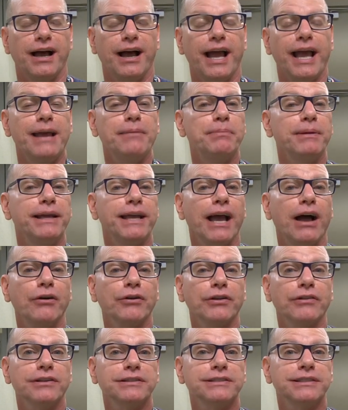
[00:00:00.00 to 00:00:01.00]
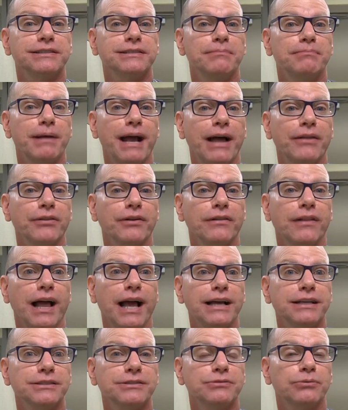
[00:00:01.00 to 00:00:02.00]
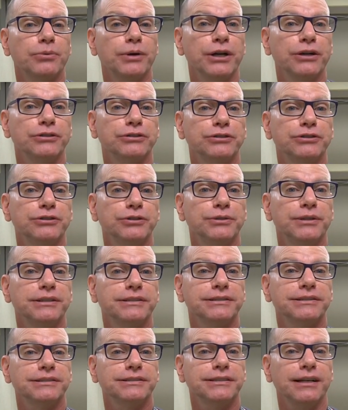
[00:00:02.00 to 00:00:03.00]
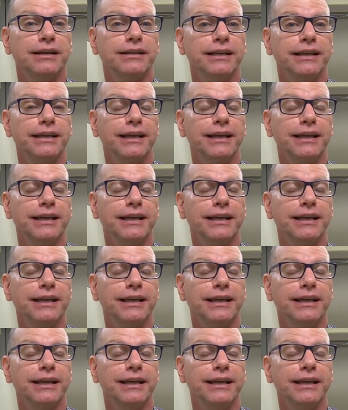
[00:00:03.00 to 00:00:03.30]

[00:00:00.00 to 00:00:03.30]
AP Calculus is a math class where students study